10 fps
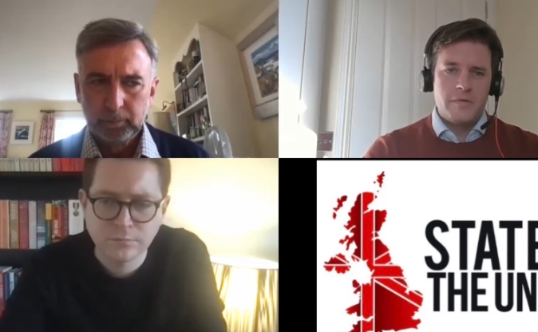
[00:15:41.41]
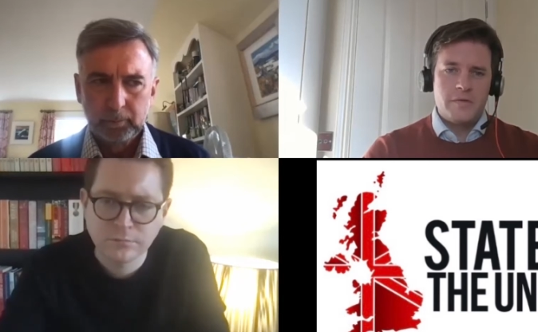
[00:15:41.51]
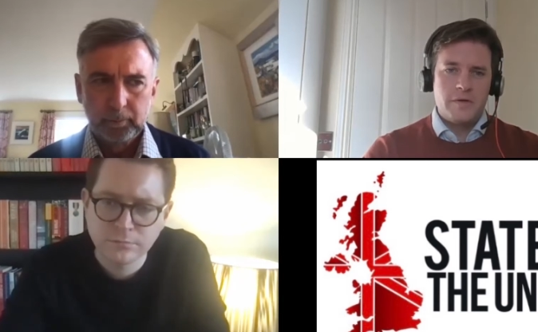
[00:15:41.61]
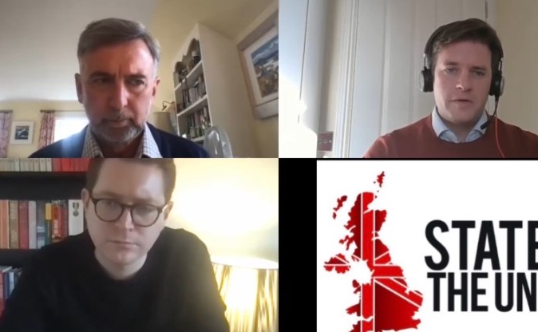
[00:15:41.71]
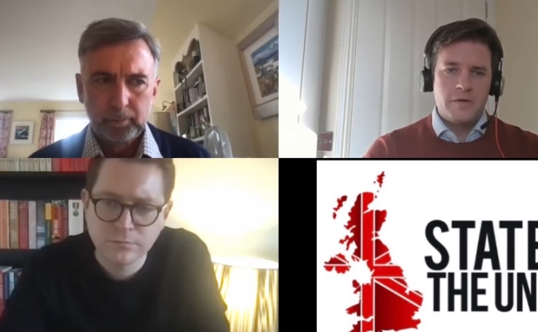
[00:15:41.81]

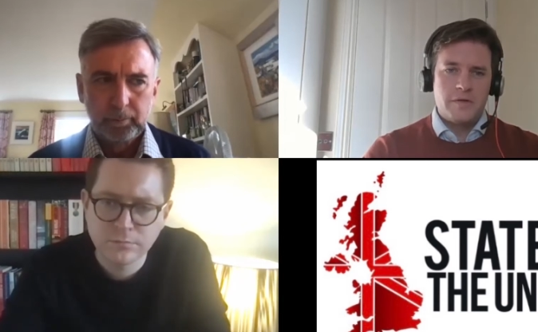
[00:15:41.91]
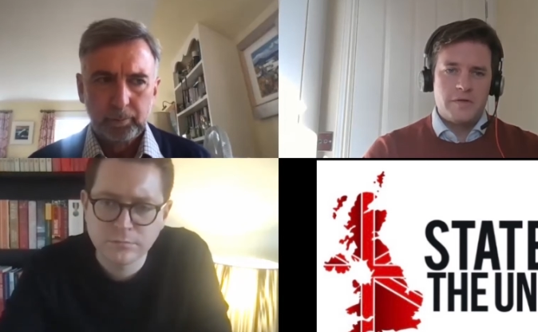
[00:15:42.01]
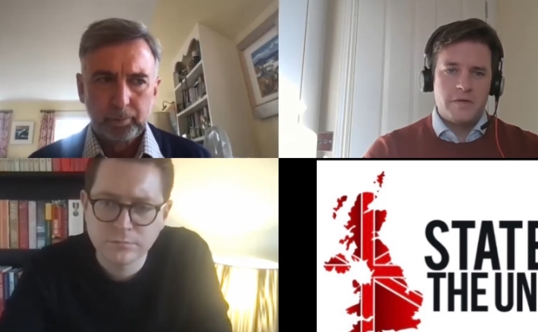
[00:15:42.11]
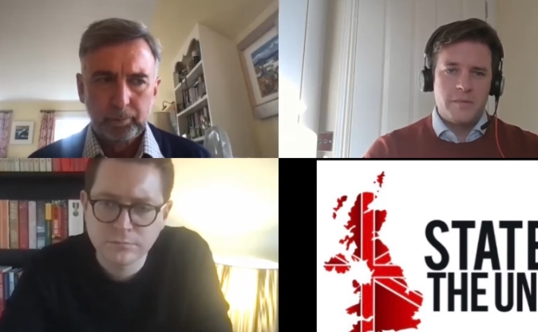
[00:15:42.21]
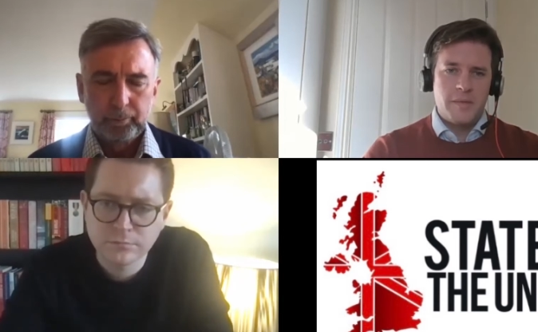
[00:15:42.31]
Speaker 1: you know, to,
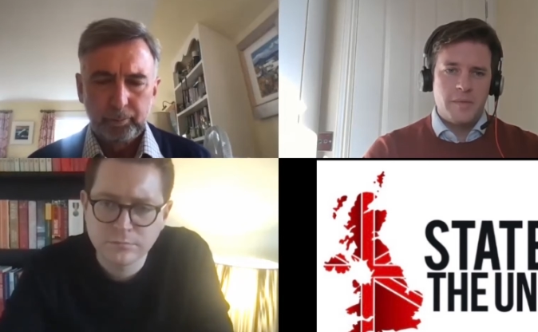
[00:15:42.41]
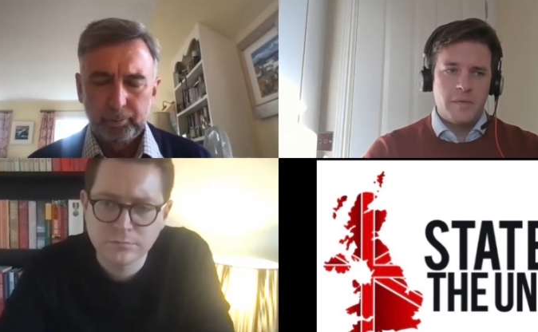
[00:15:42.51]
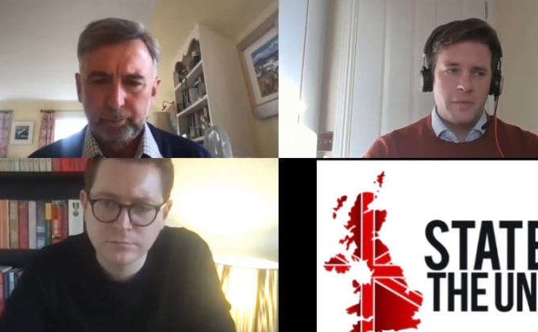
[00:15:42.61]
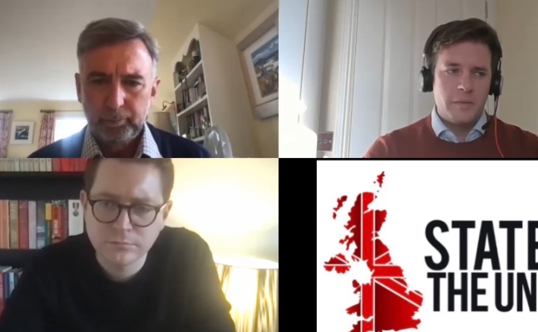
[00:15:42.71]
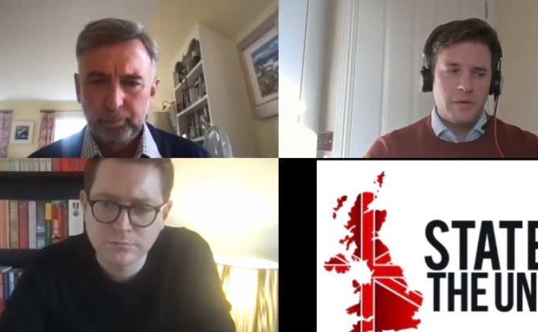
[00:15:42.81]
to the people
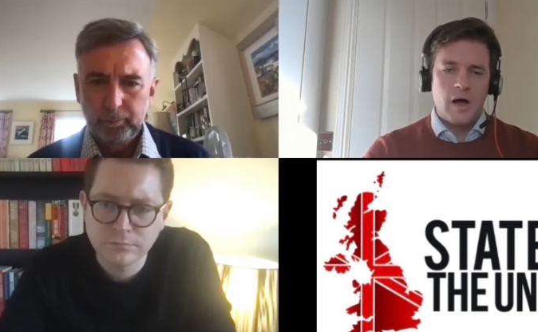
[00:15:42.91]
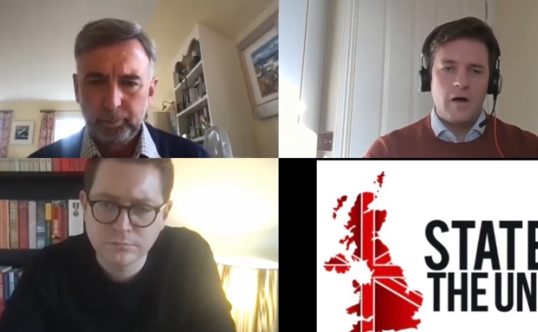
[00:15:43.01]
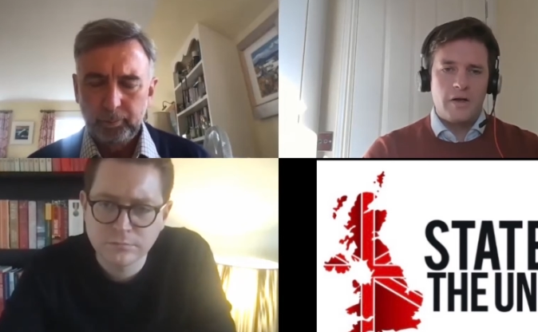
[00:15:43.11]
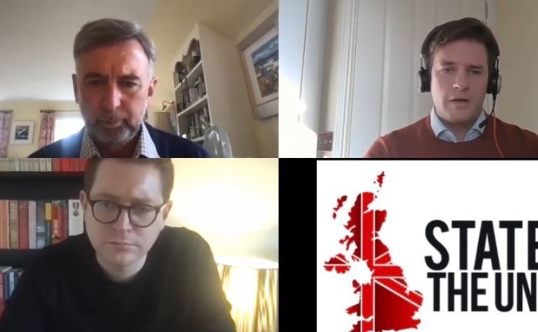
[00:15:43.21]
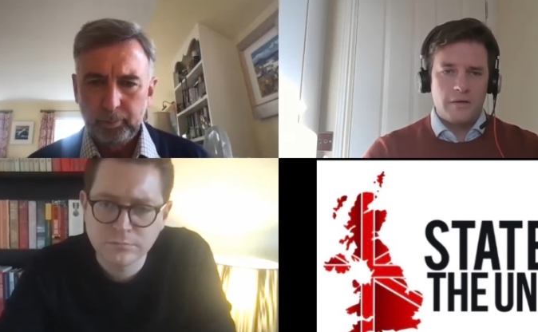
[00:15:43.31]
that will
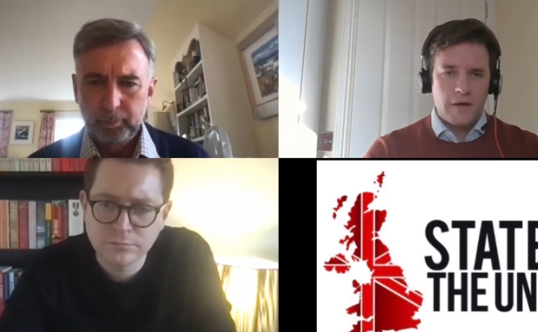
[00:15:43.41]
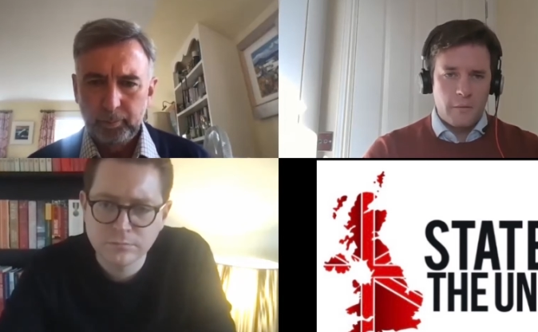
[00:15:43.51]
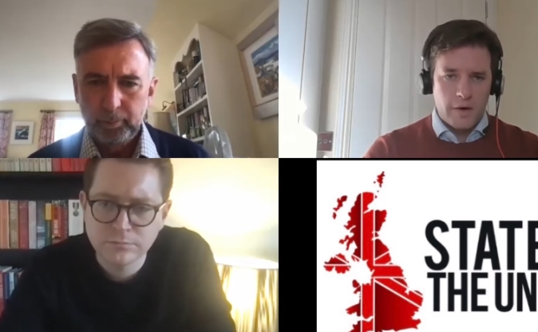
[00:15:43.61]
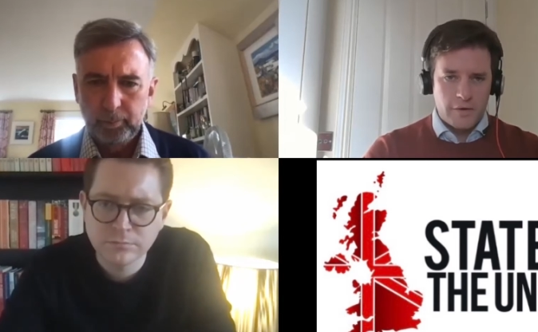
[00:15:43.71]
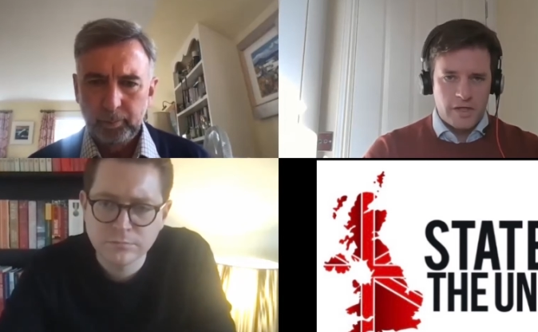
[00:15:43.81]
argue that
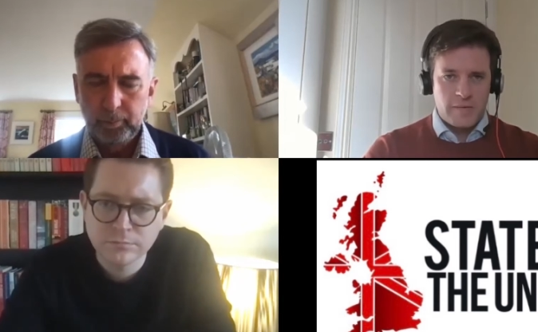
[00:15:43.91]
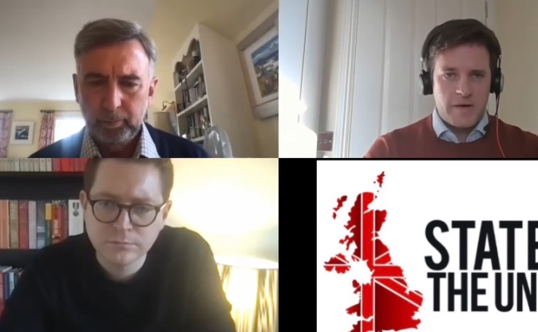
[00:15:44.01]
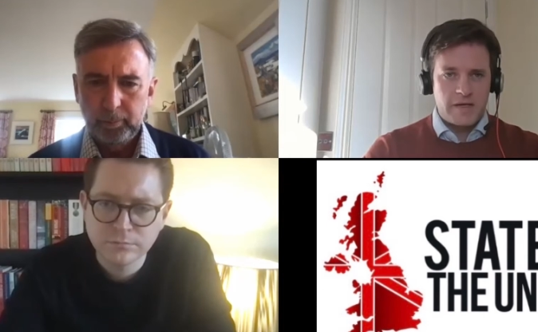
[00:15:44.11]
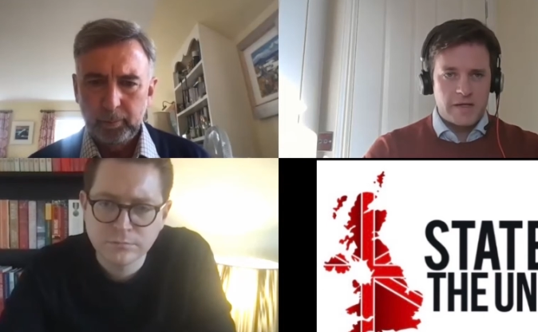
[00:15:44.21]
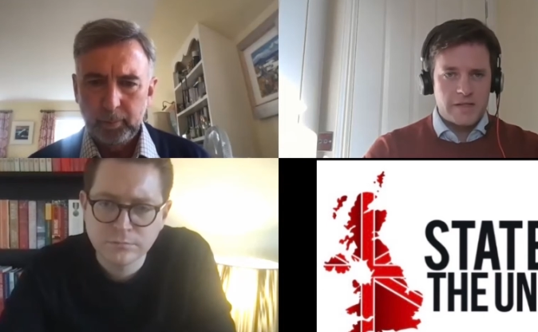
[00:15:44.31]
Welsh
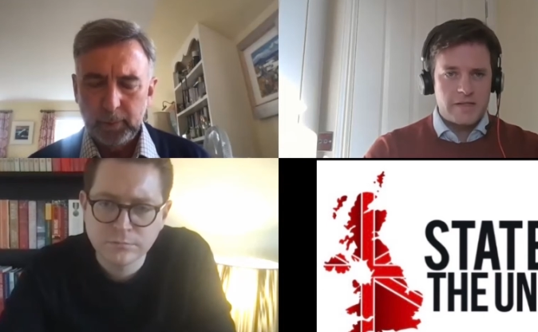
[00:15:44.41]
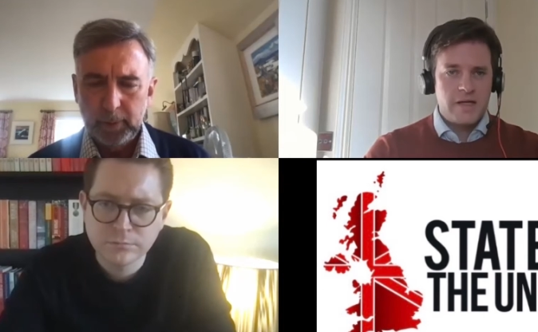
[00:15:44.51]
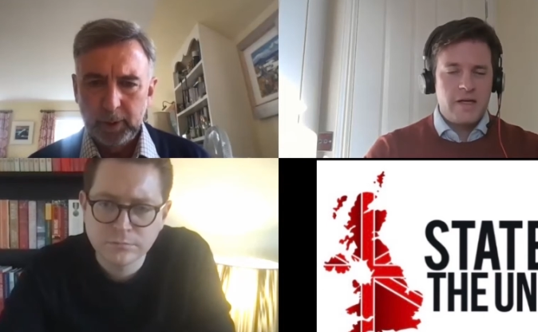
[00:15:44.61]
independence